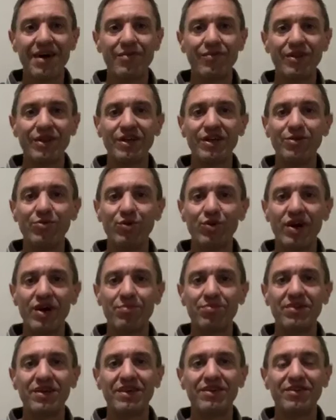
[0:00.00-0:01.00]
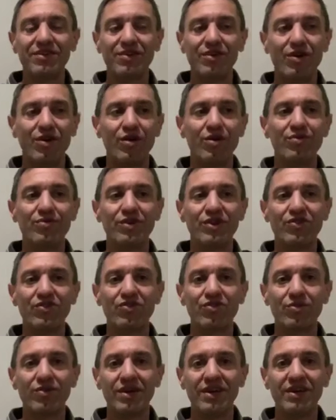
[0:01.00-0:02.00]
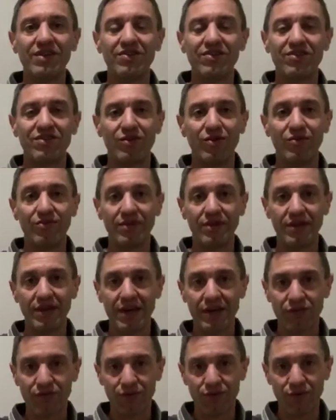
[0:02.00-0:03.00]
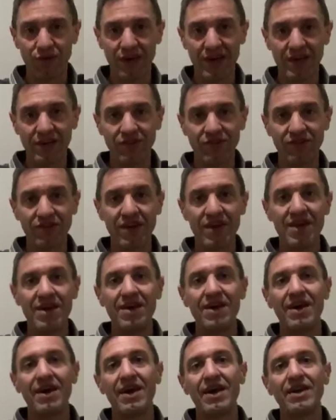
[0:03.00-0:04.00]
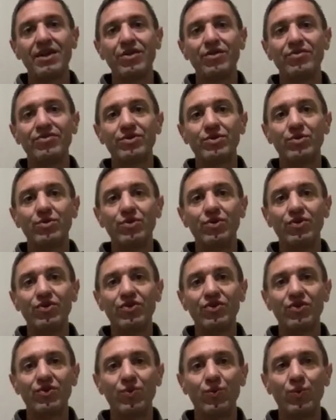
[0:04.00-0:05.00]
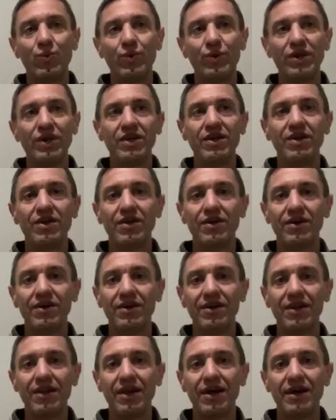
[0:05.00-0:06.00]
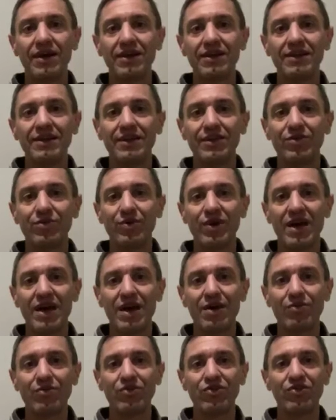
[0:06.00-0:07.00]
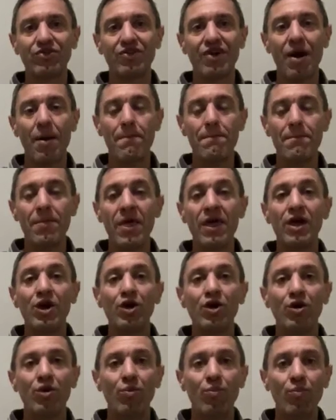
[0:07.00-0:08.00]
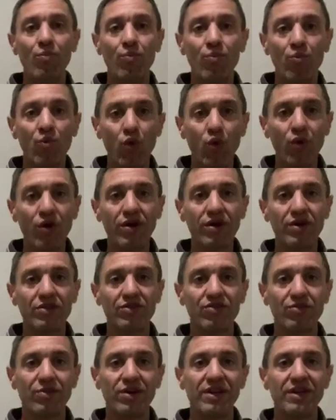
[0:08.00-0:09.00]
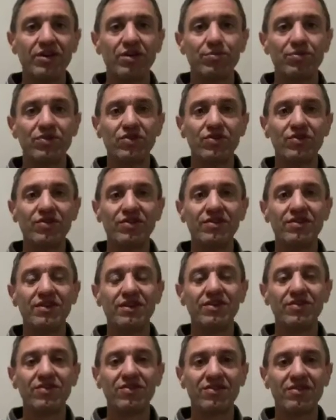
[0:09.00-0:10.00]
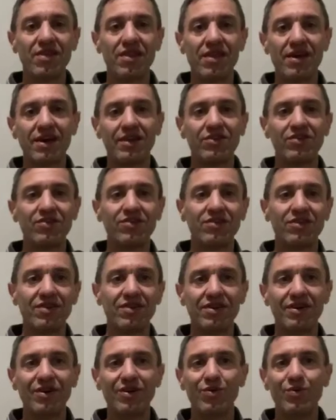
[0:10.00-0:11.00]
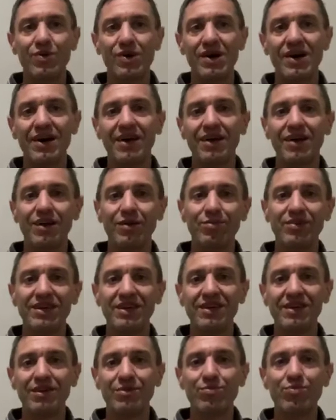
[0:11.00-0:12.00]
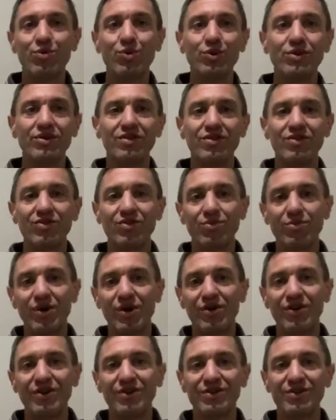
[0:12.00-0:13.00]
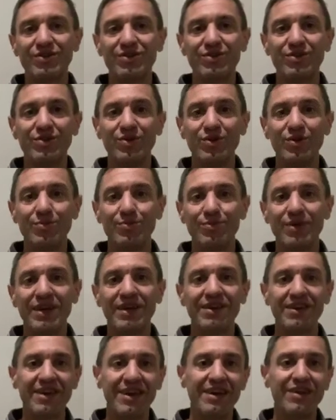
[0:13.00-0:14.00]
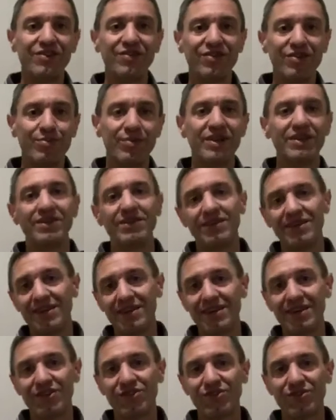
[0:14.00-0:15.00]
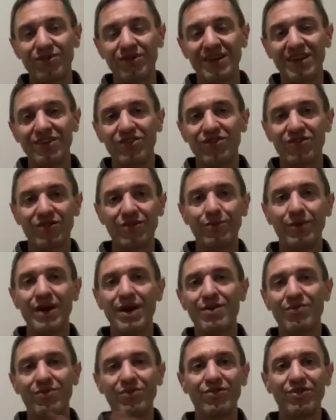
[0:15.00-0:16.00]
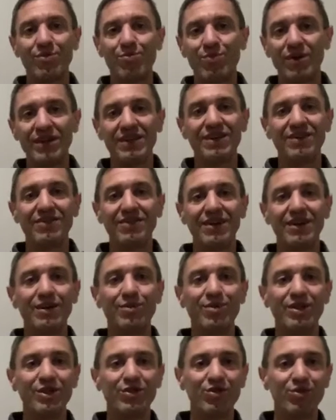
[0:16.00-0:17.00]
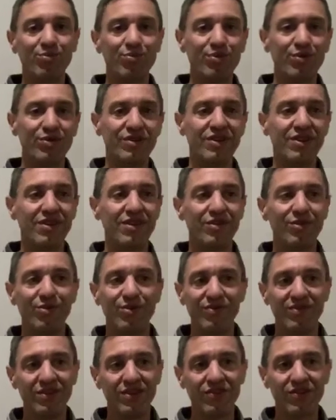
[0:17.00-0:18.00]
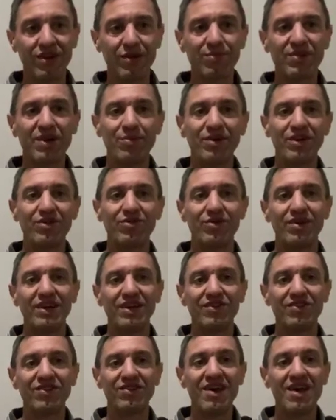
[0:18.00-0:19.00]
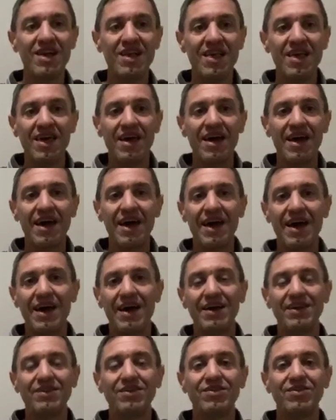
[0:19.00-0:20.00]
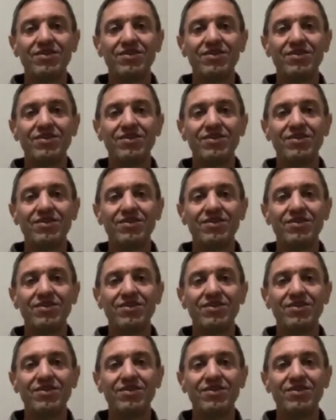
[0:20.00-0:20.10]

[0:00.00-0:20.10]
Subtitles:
will keep you updated on all of these trades over the next few days. And of course, we are likely to have some more trading opportunities. So that's why it will be important tomorrow to make again some money in the index trades. So we have some money available to put into these upcoming trades, and